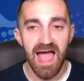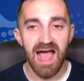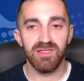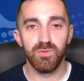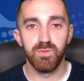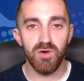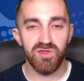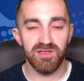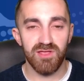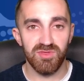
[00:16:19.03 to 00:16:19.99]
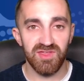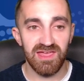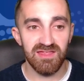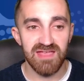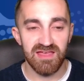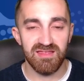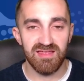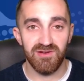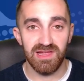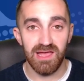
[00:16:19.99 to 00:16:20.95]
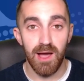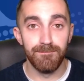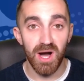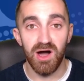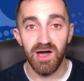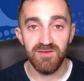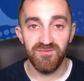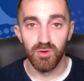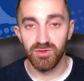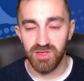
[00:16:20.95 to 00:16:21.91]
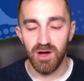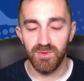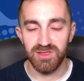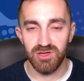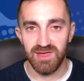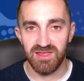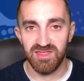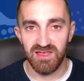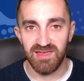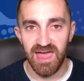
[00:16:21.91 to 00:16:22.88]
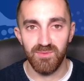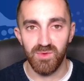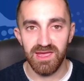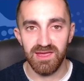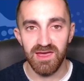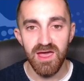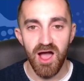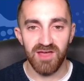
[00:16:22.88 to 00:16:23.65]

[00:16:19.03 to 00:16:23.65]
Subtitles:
And whilst I don't think he's necessarily a buy for Darwin Núñez this game week,